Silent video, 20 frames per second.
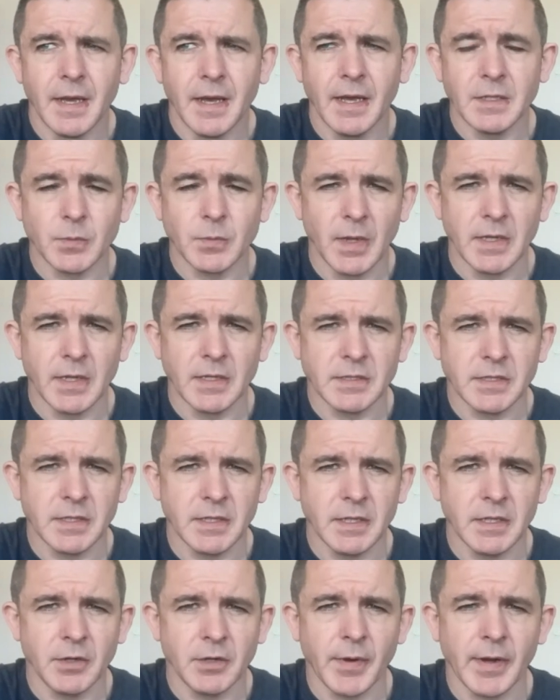as well as
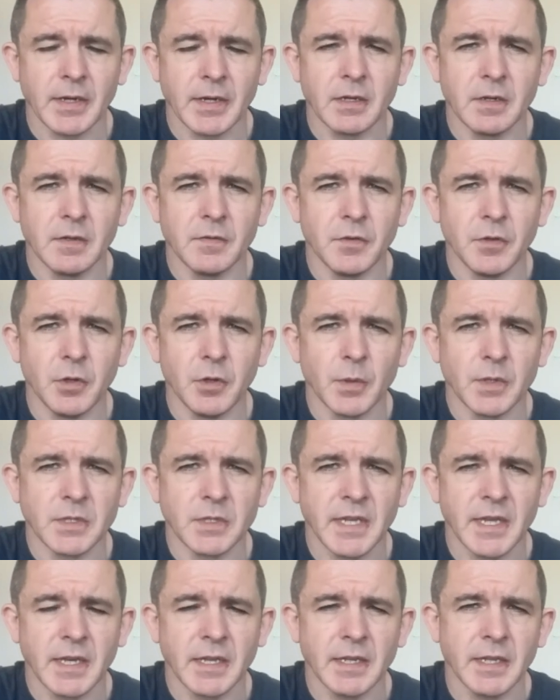the director of the
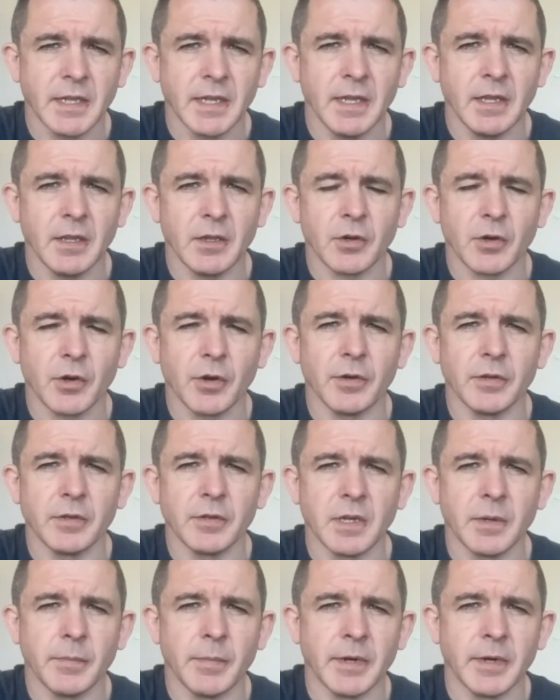USAID Current
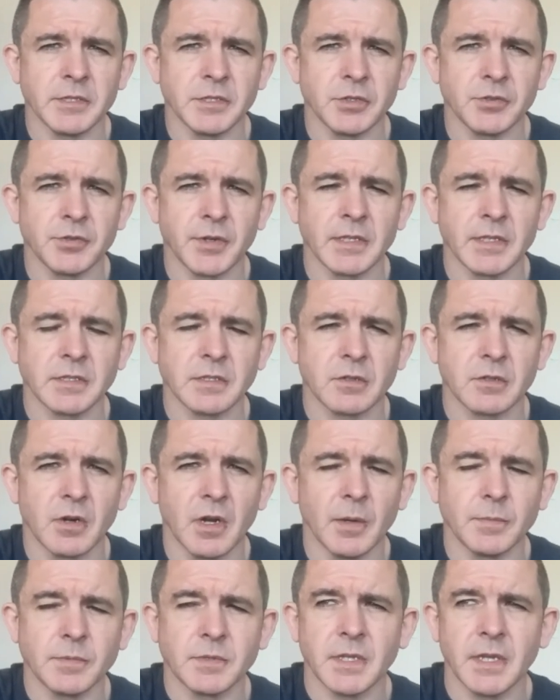and Emerging Threats to
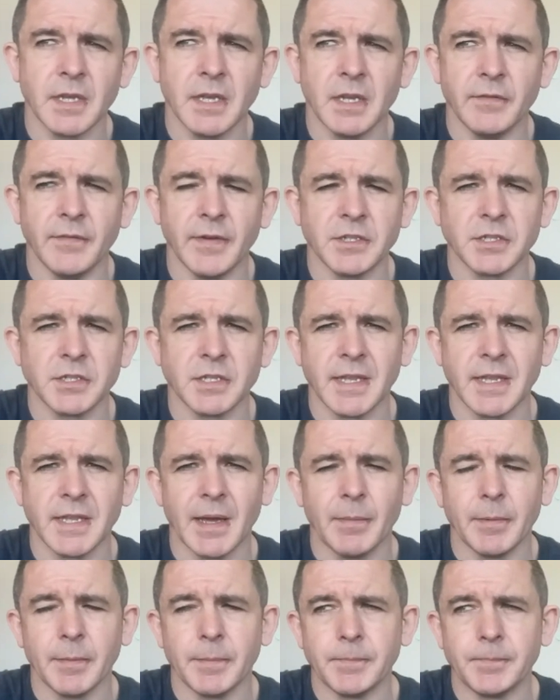Crops Innovation
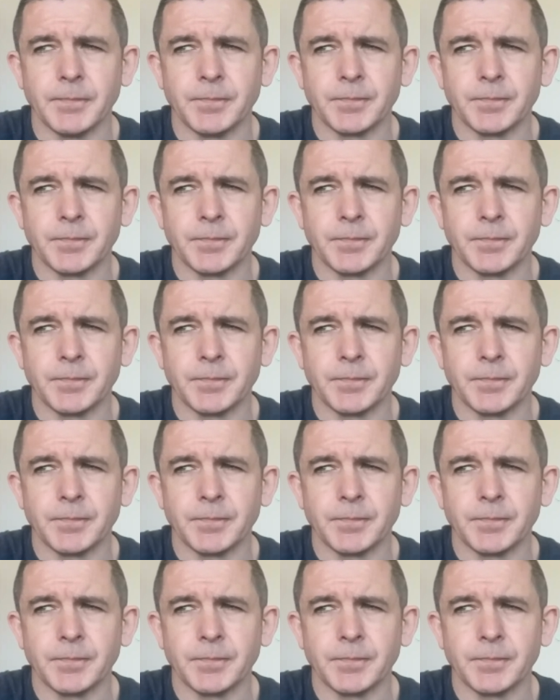Lab.